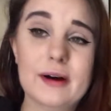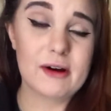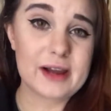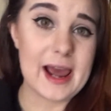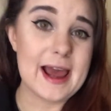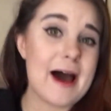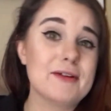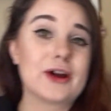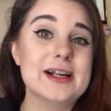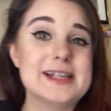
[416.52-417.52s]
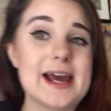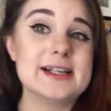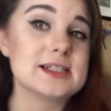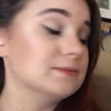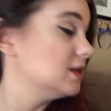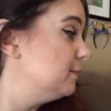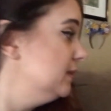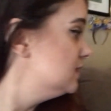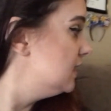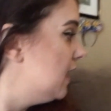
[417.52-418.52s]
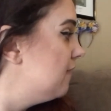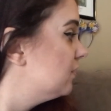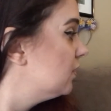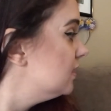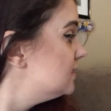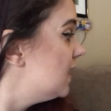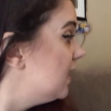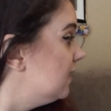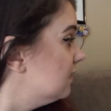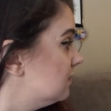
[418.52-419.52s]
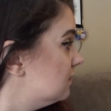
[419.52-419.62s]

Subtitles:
Okay, have a great day. Tuppy, say have a great day.